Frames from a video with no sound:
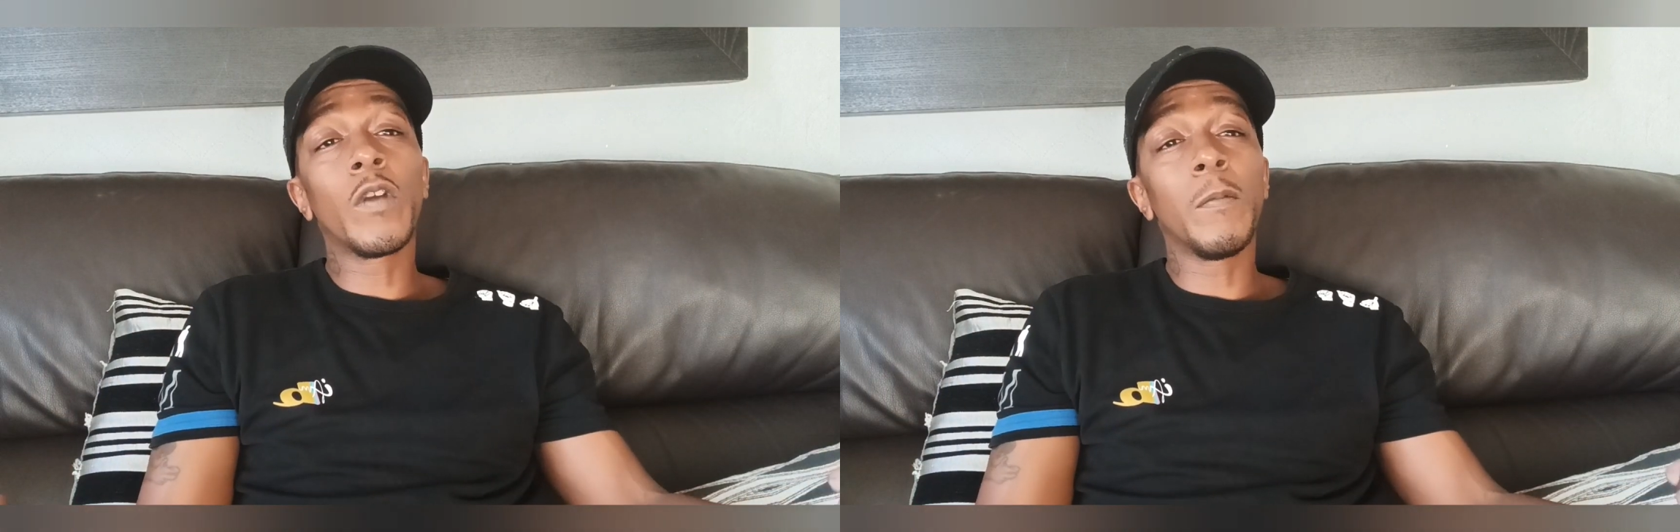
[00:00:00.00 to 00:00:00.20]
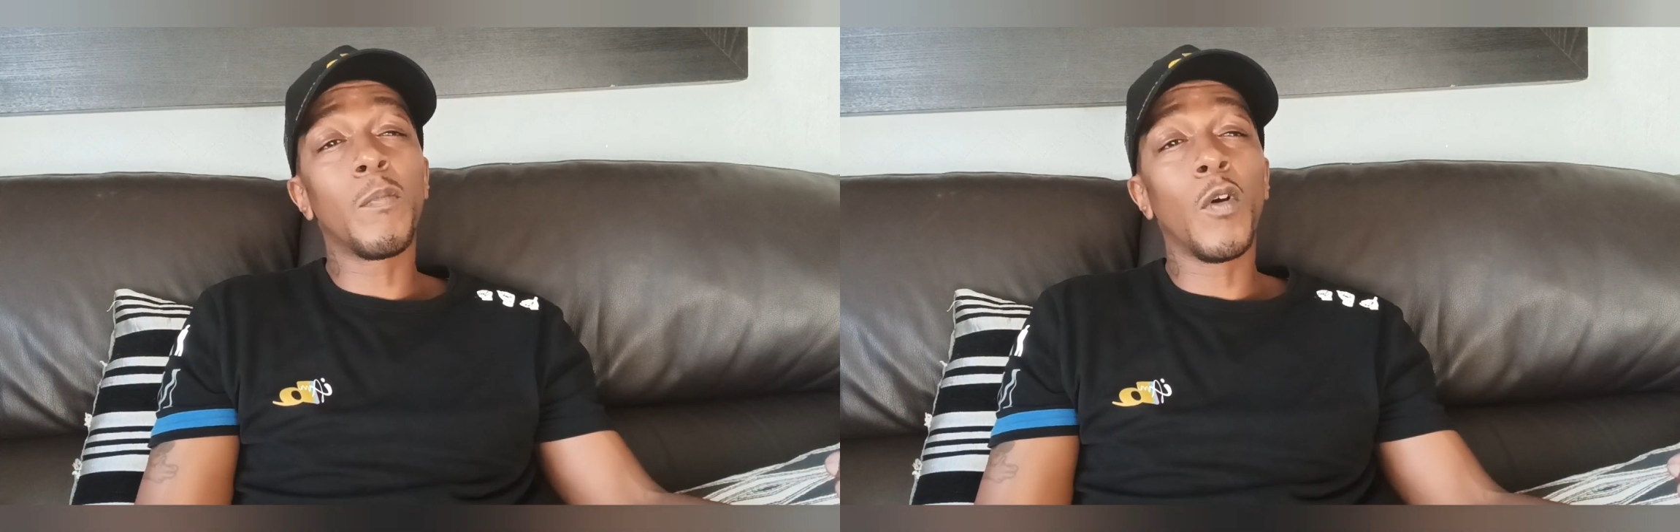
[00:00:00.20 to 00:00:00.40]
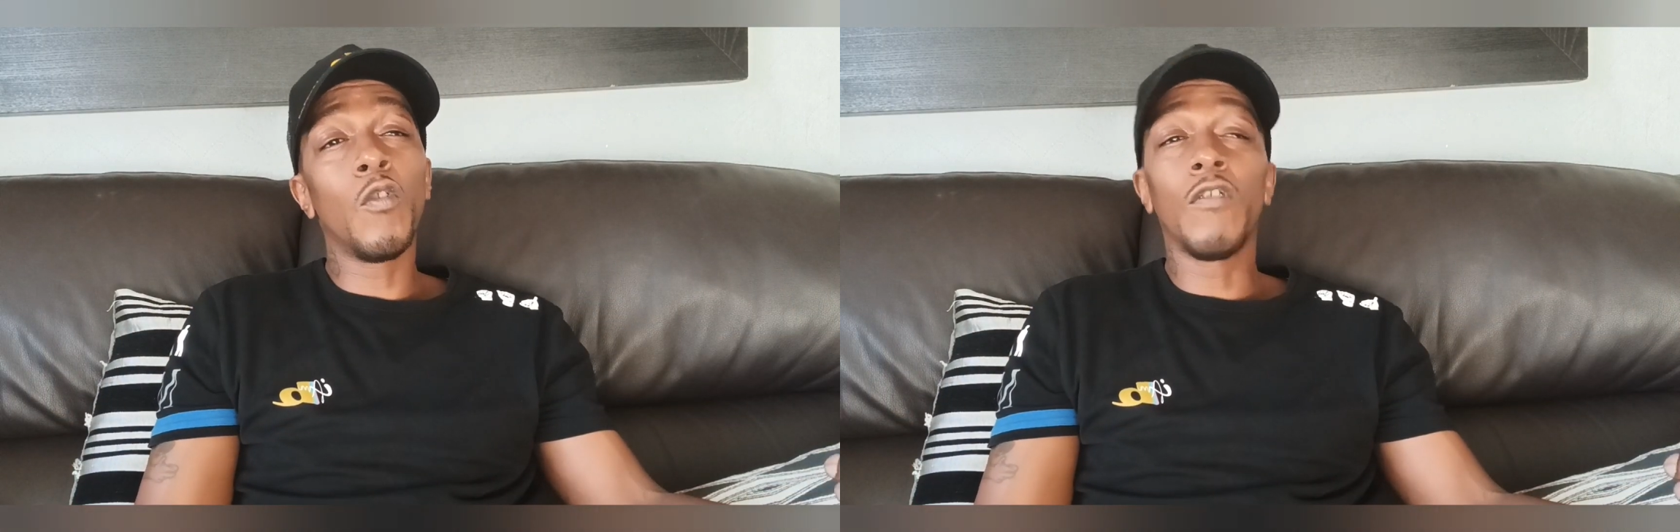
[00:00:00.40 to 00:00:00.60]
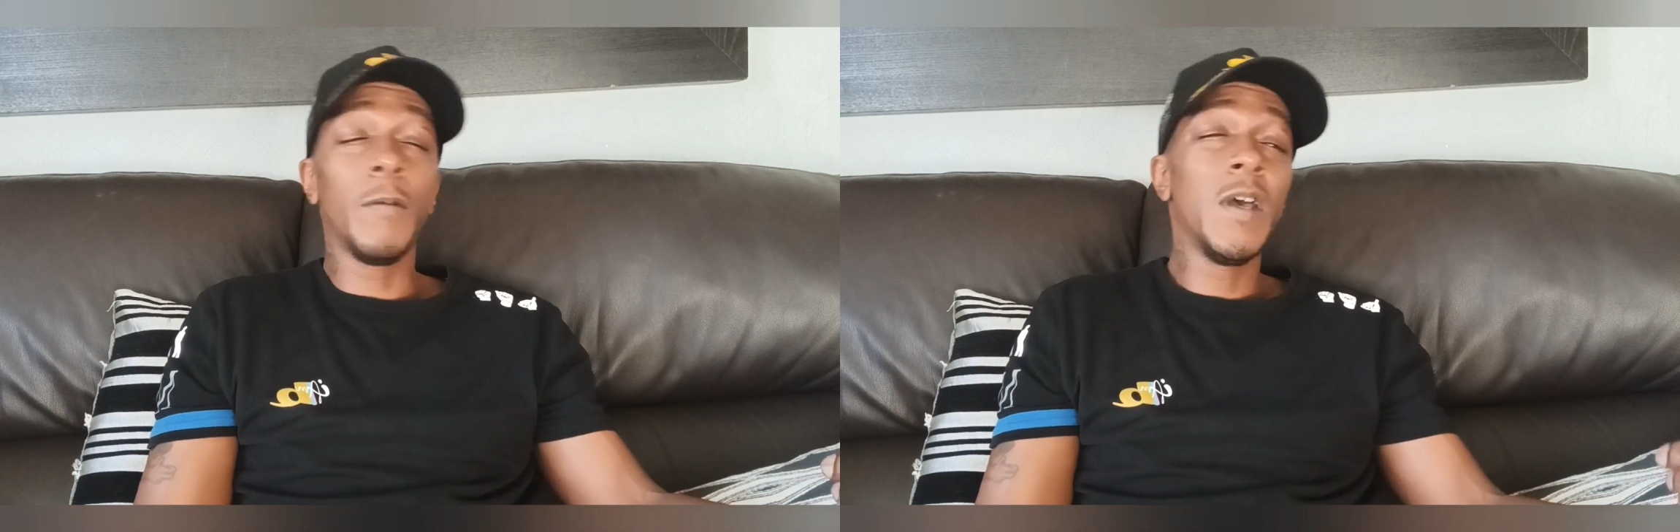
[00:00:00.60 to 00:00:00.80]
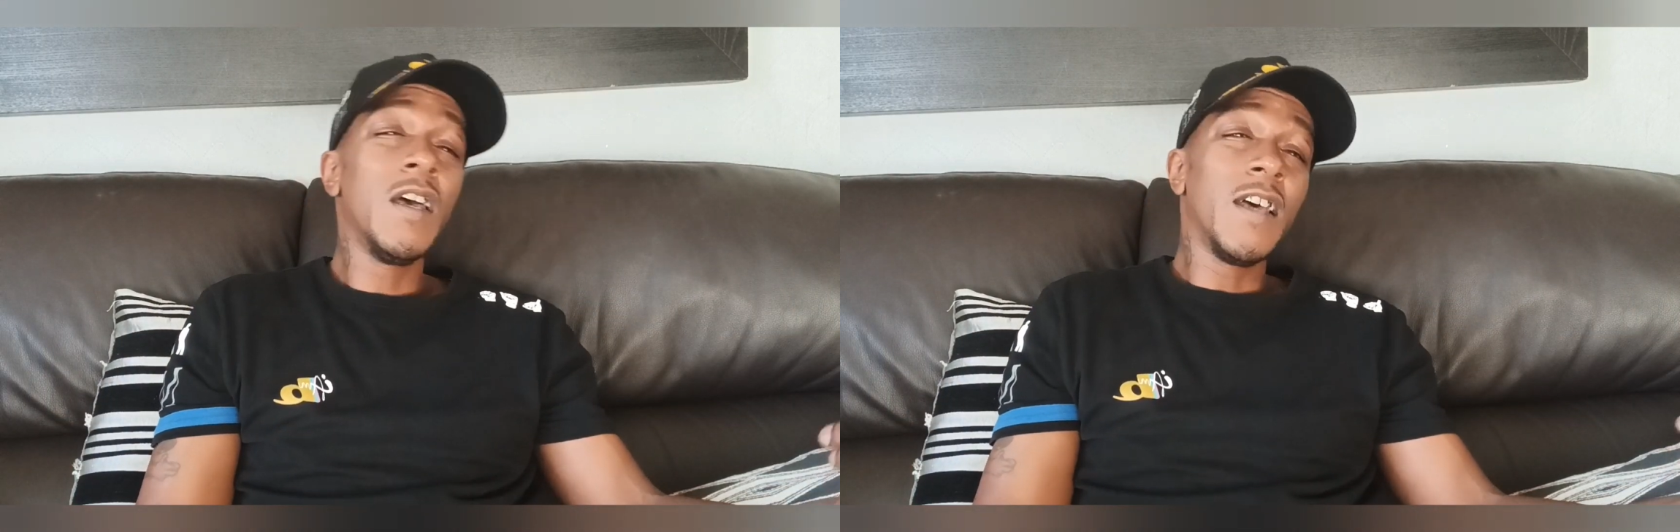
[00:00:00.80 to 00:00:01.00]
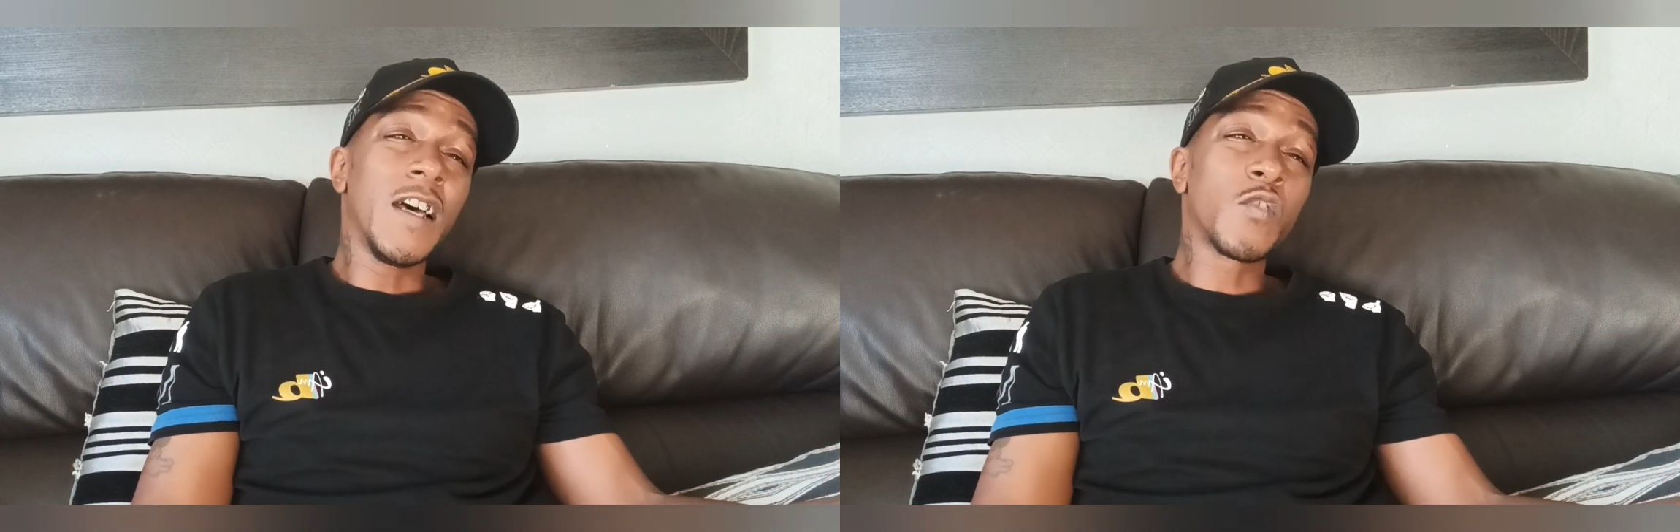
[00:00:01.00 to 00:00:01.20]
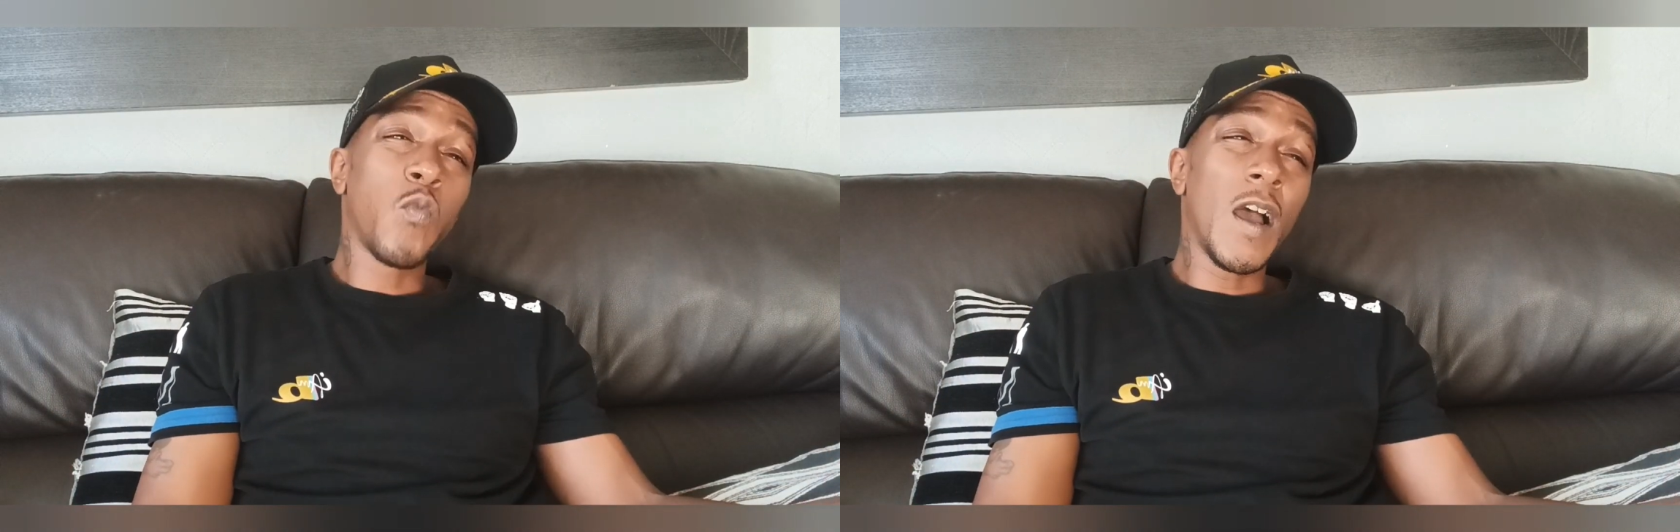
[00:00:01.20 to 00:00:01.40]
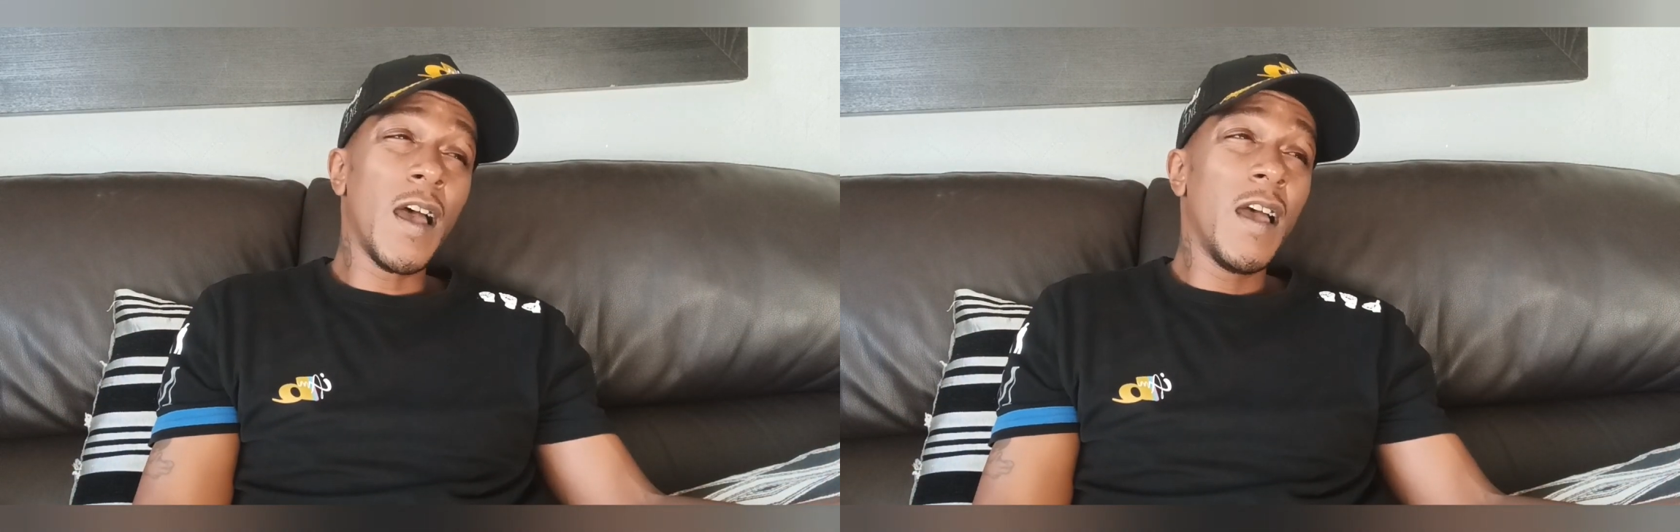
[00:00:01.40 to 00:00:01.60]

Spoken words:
program. That's why